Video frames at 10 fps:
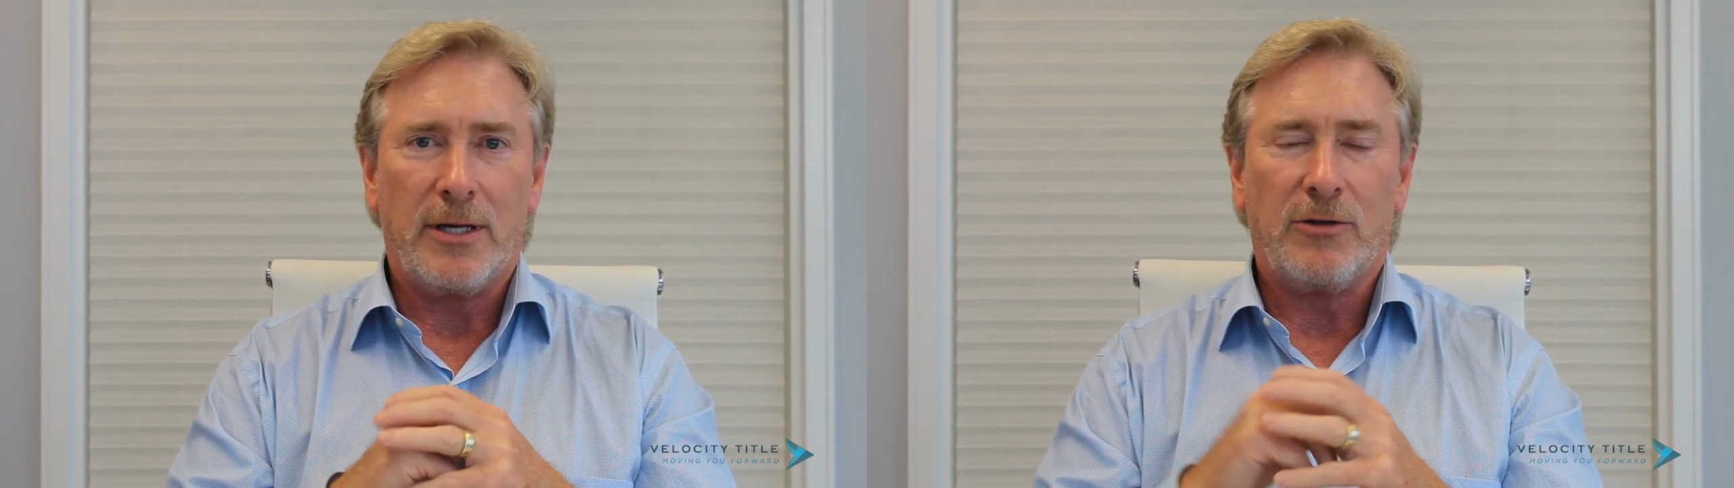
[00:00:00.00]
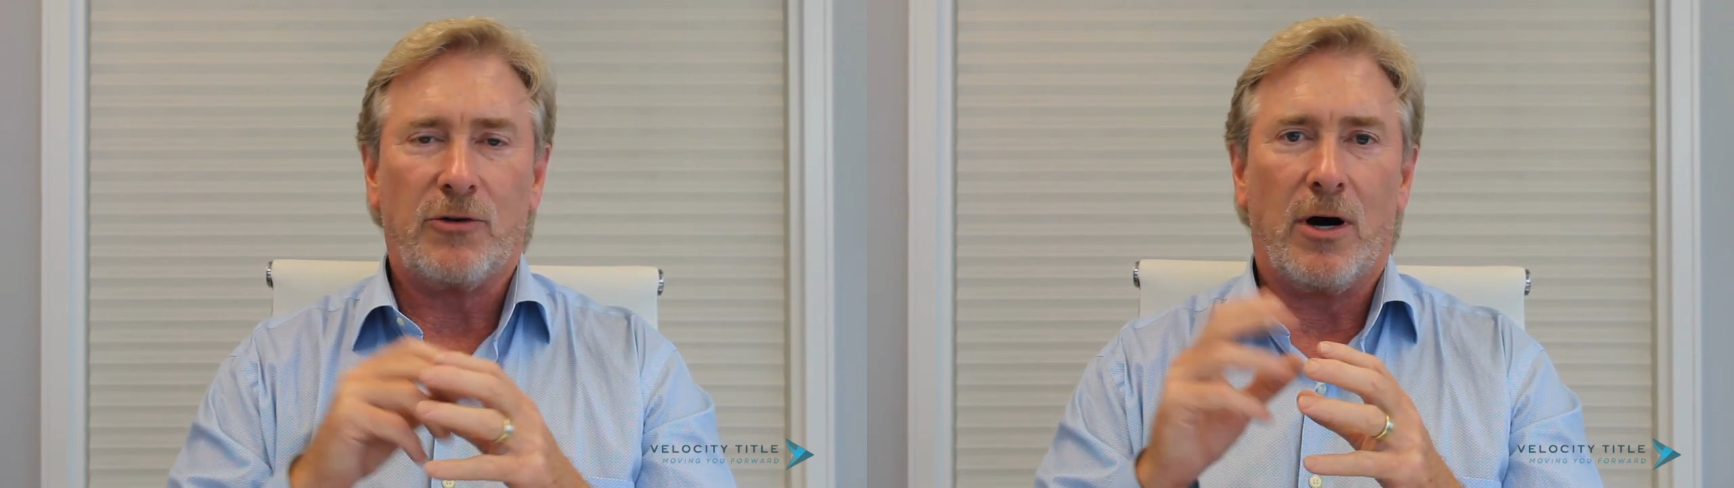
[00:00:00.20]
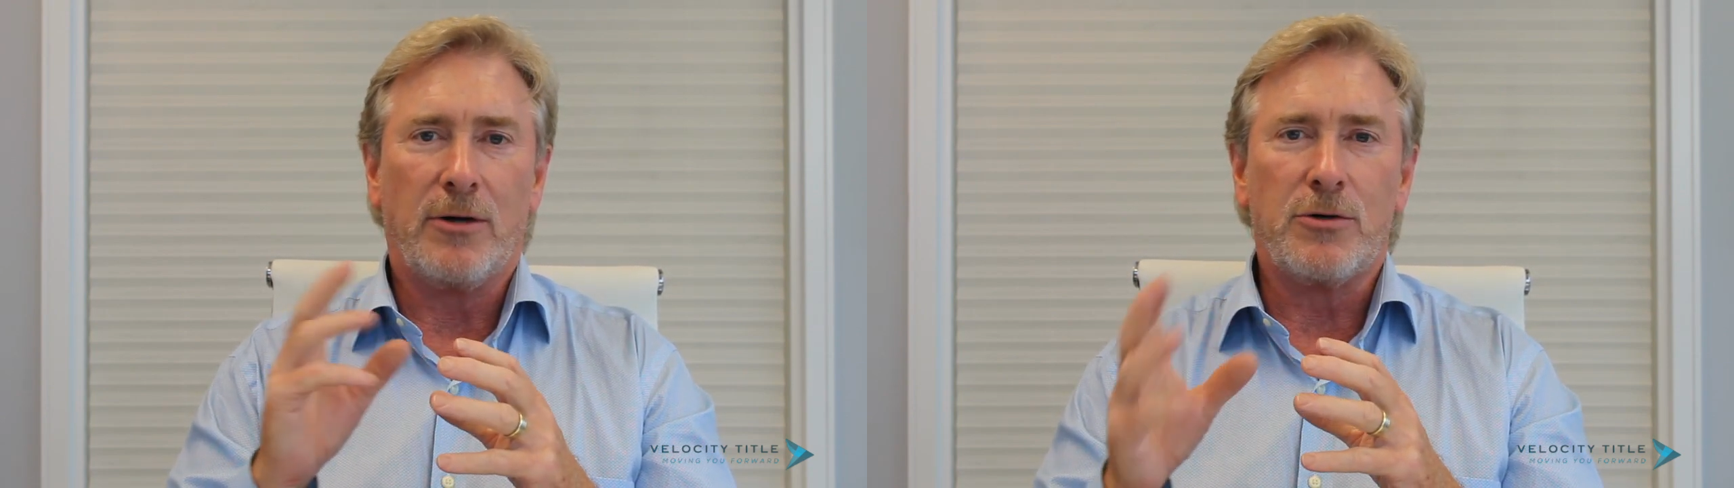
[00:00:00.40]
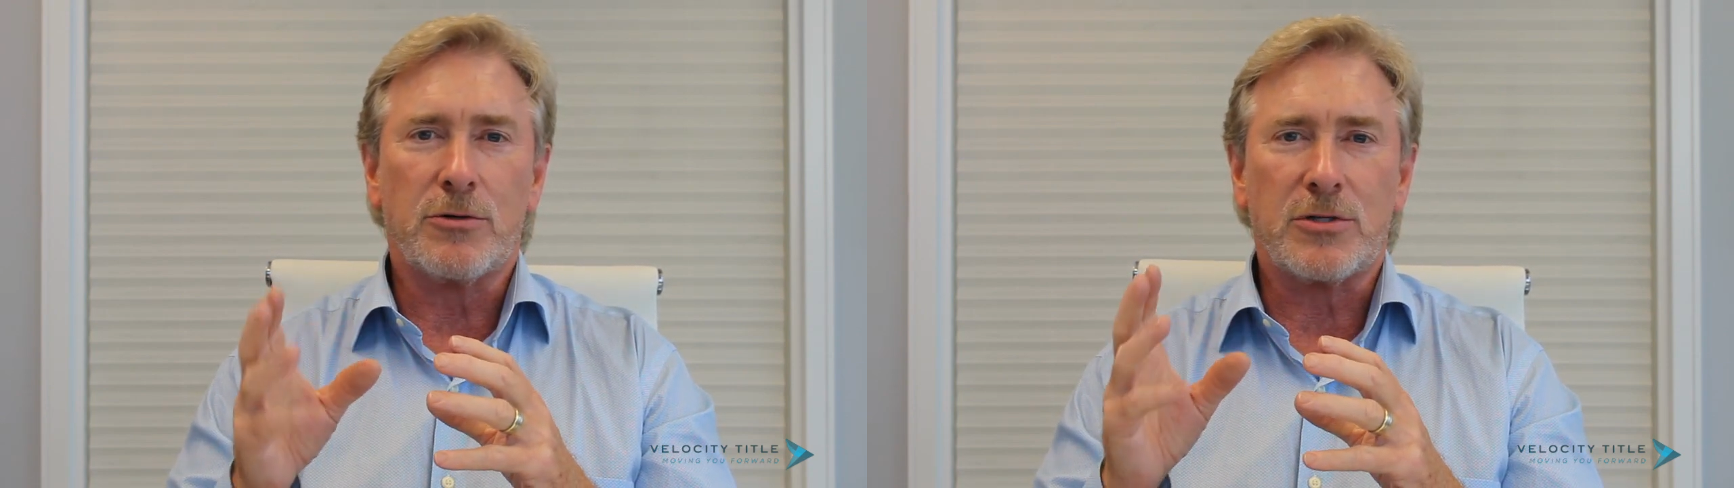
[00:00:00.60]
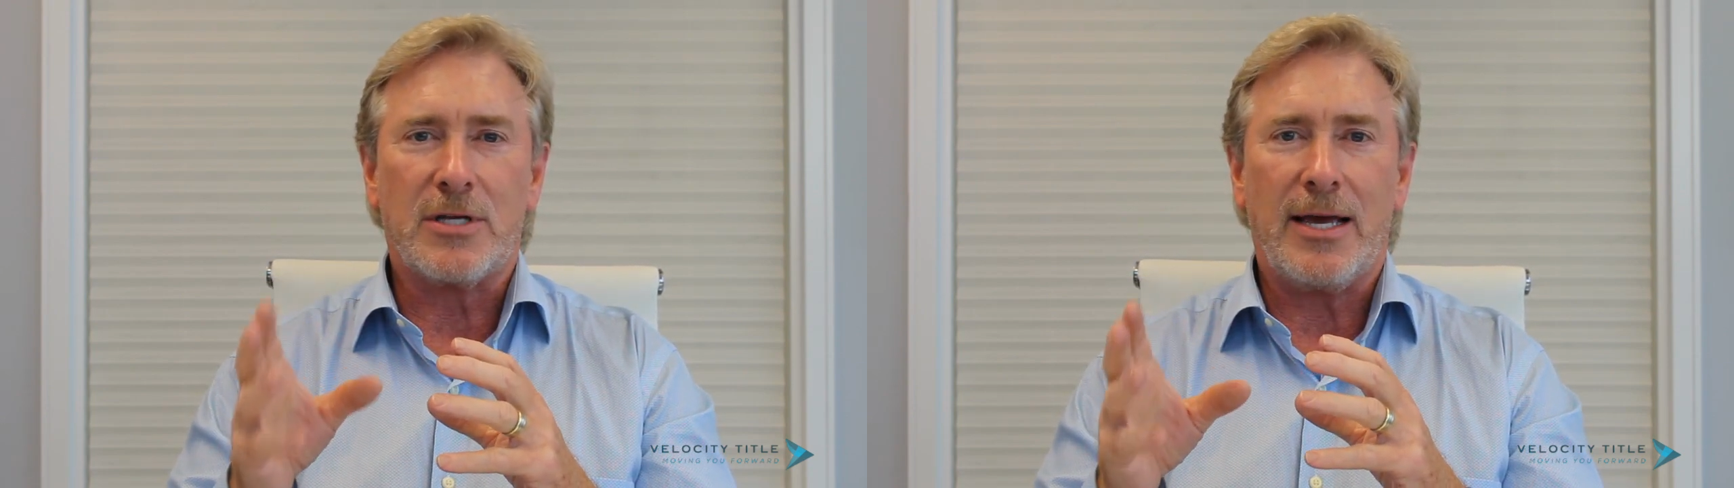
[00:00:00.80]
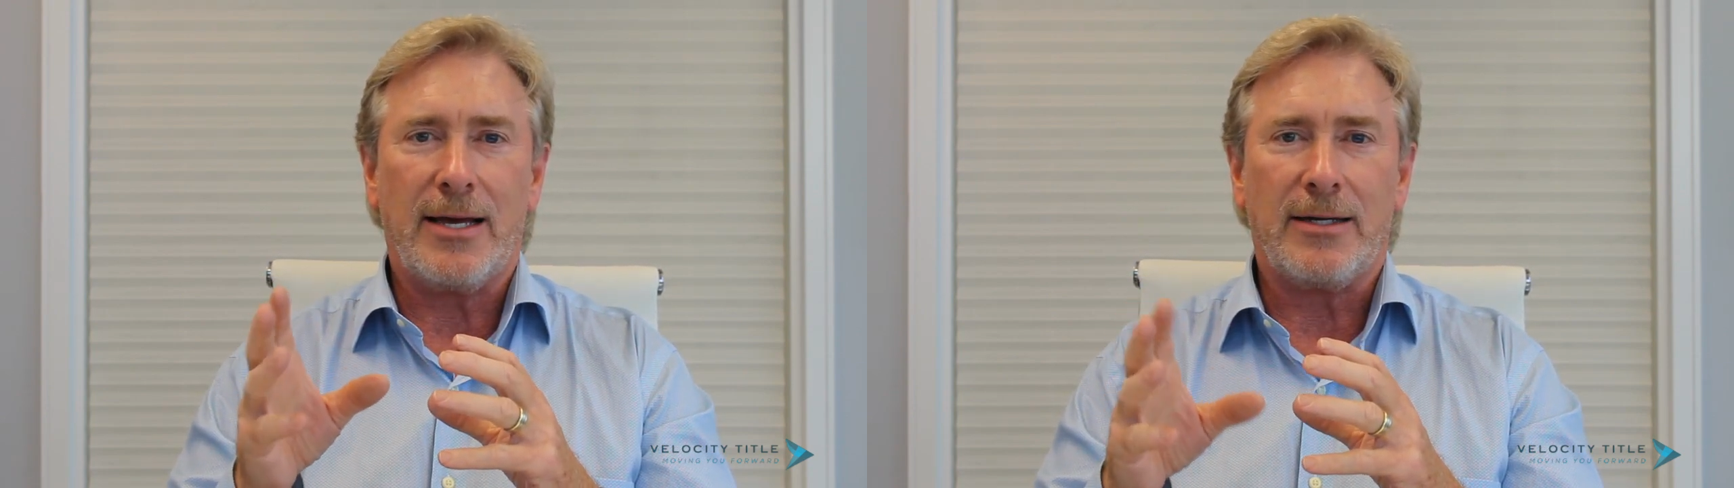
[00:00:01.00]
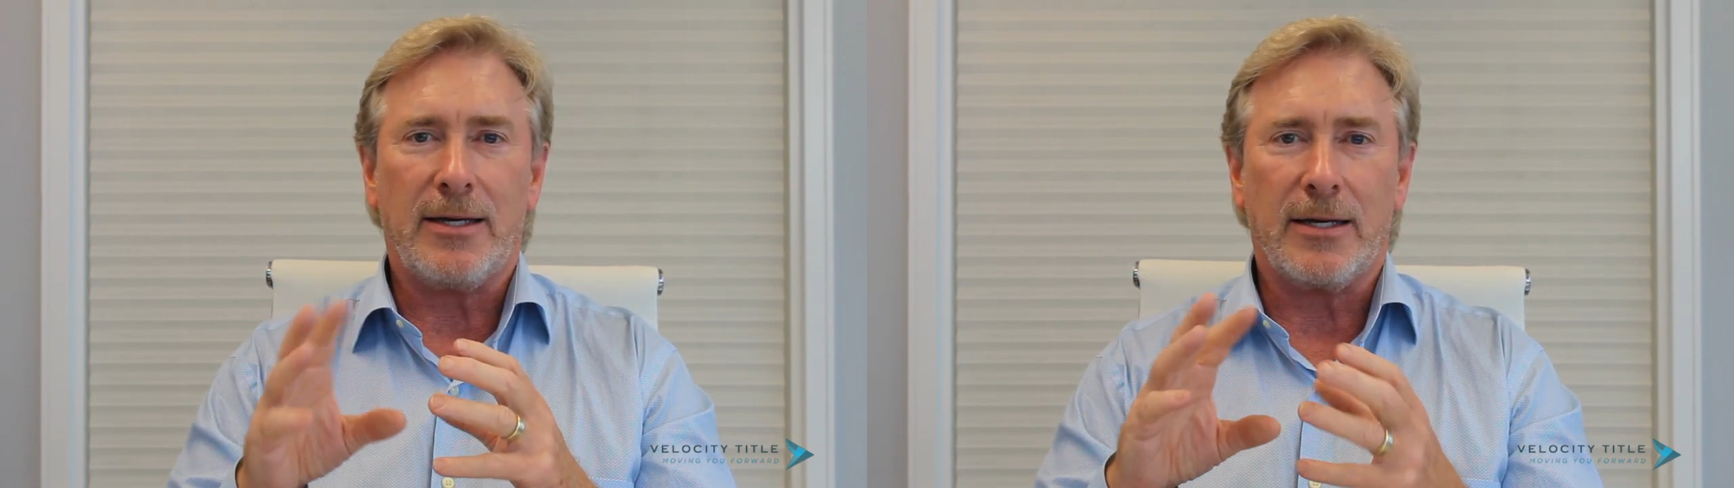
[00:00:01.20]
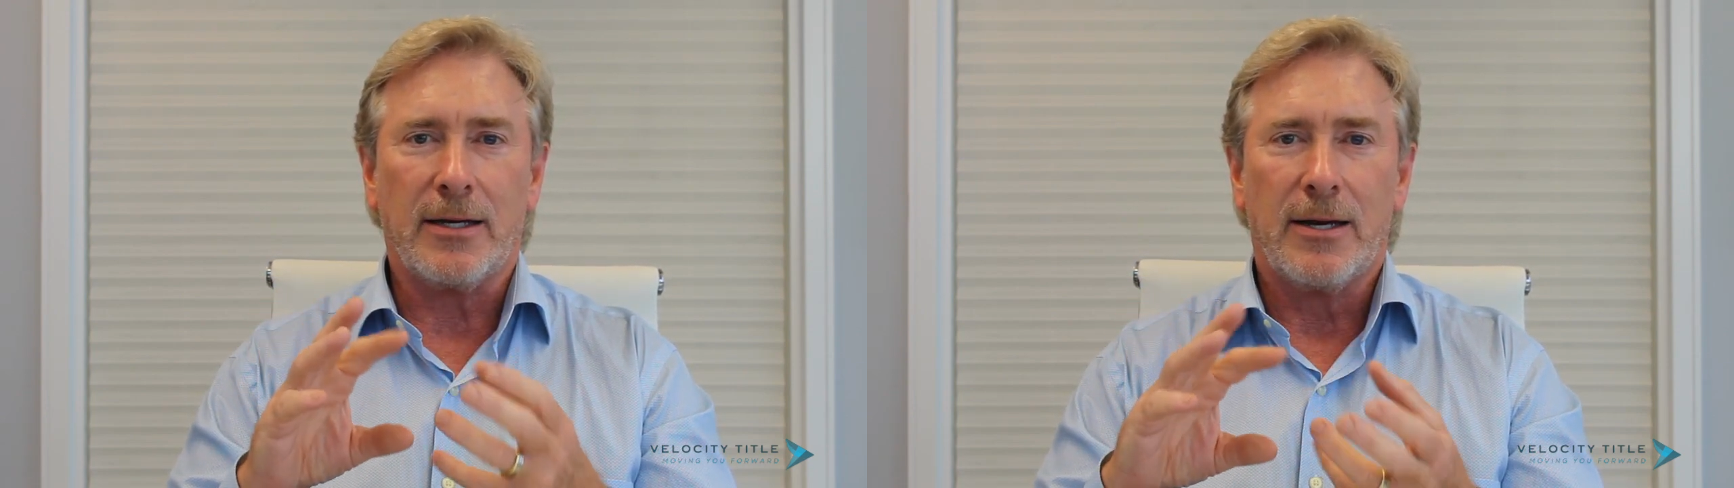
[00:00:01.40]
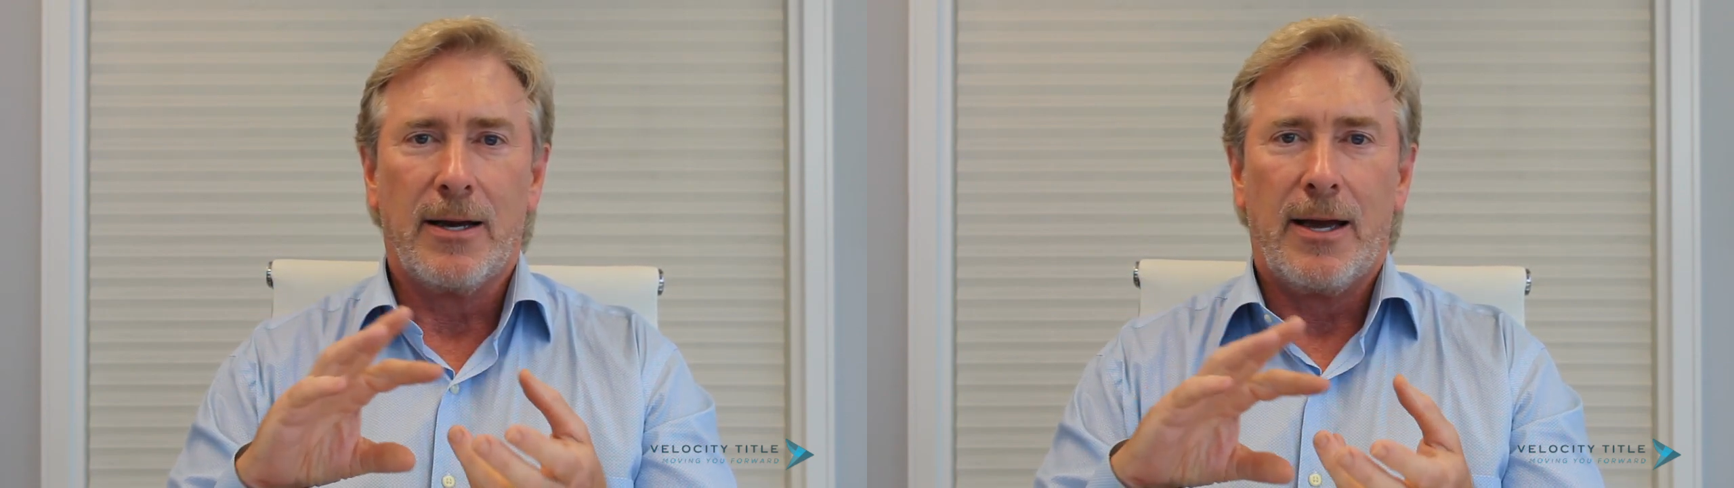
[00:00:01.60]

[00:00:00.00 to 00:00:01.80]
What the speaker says: is understanding